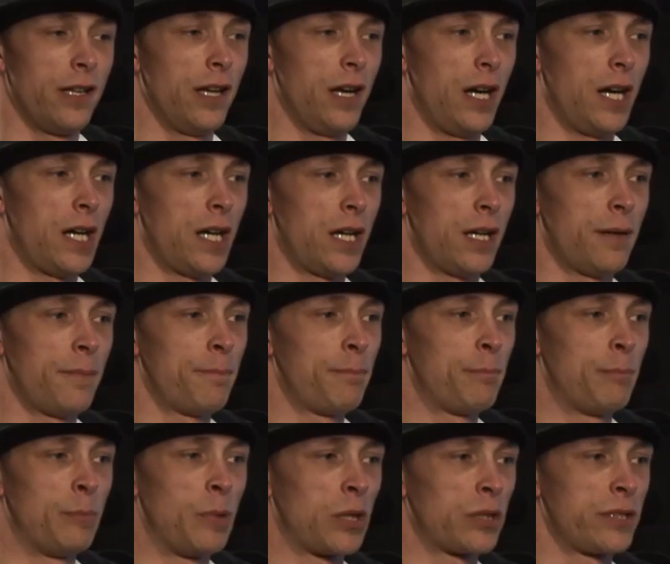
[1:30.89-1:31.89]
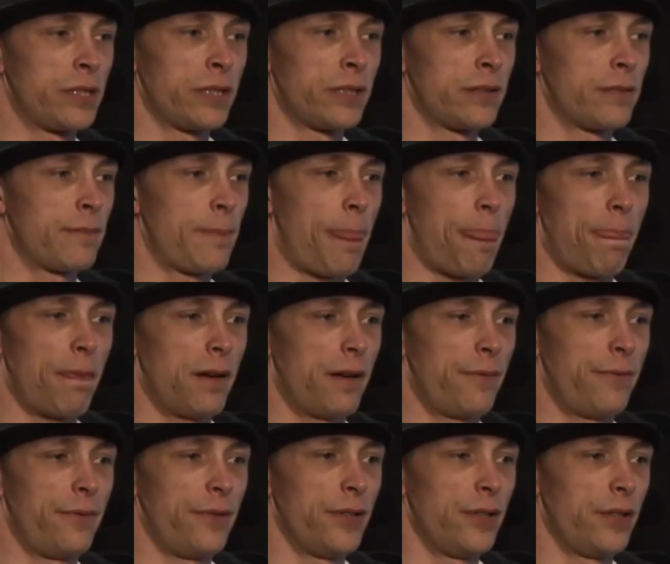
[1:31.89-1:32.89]
Moncton,
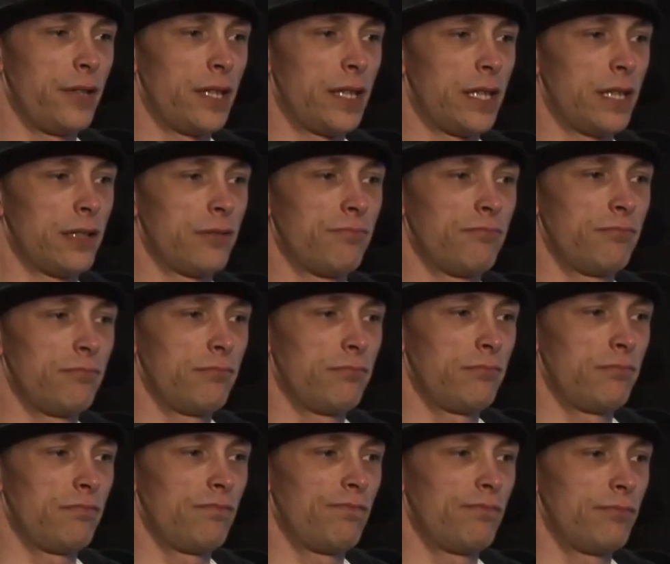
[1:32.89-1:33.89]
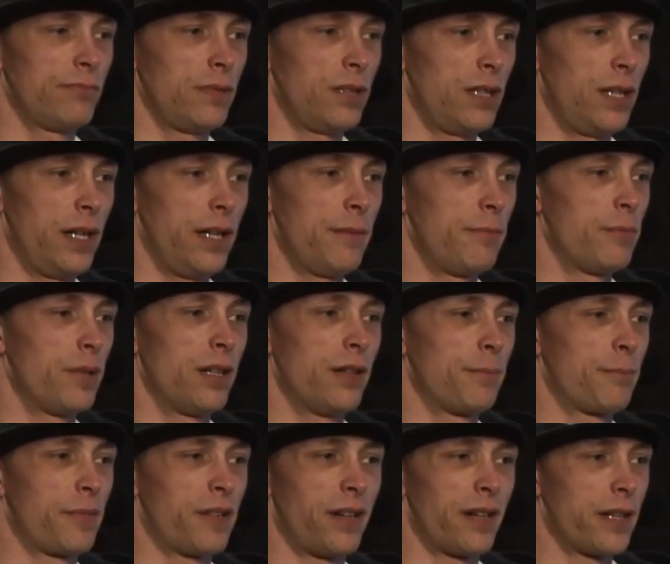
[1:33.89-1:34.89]
I feel
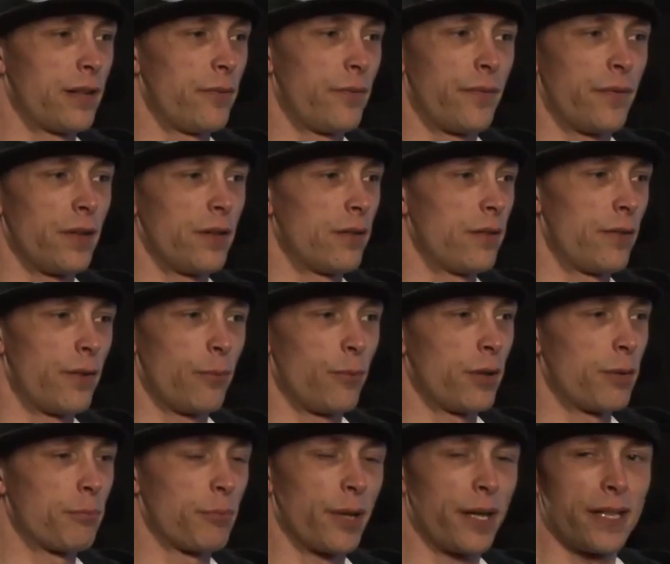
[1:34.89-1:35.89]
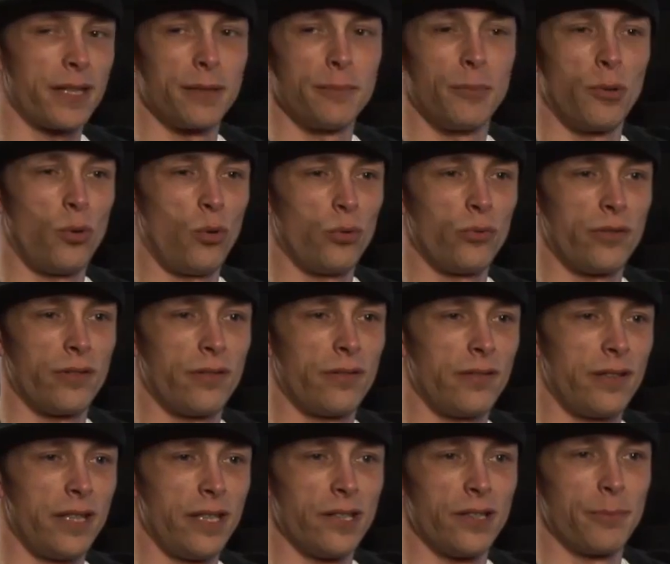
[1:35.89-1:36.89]
I'm kind of the one breaking the mold
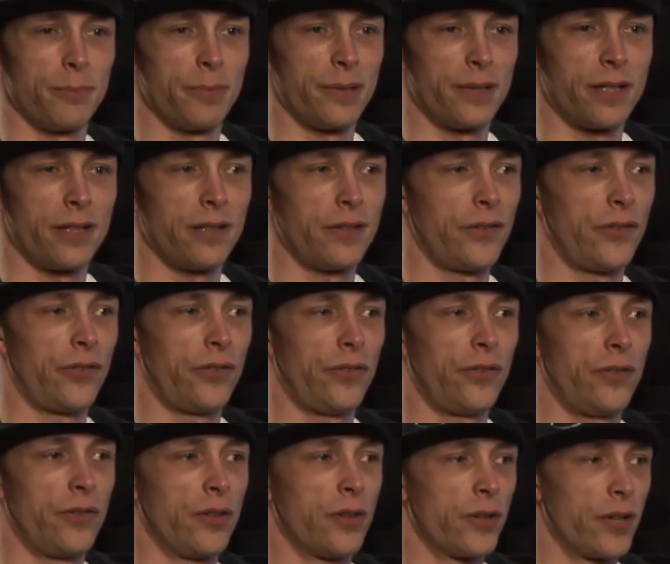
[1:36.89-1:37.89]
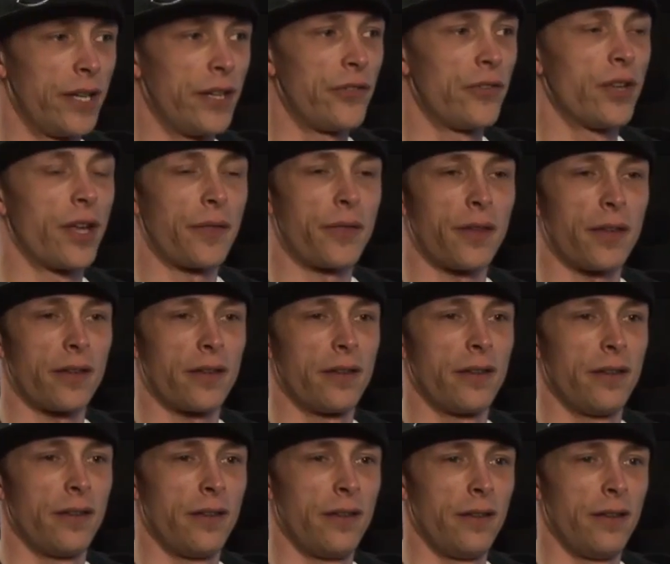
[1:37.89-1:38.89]
here, because there is nothing.
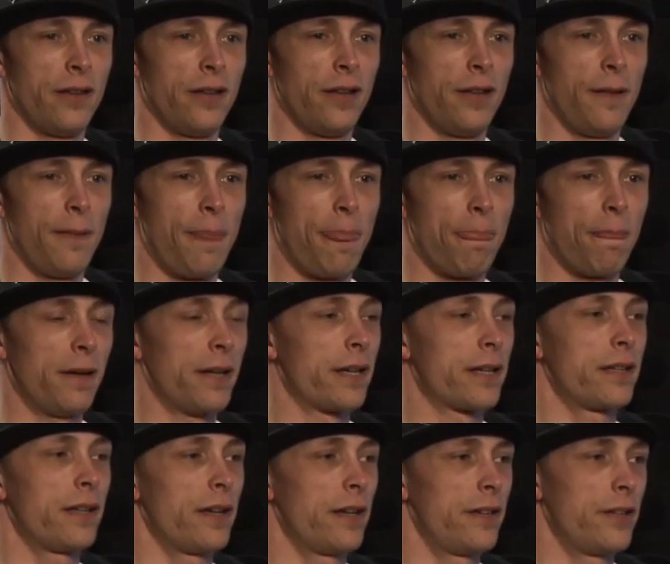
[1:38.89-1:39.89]
Like,